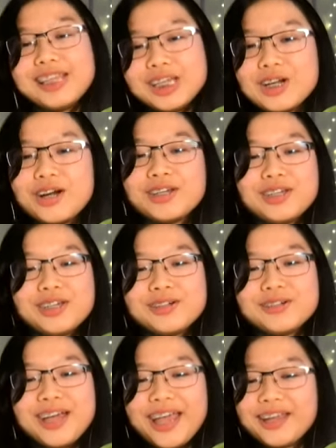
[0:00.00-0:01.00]
can lean on you
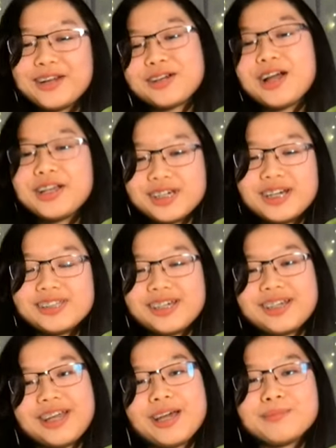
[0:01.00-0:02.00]
and you're not
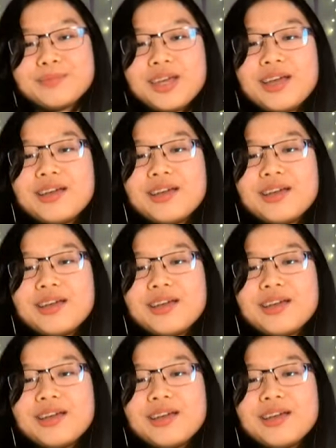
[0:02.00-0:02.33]
judging them.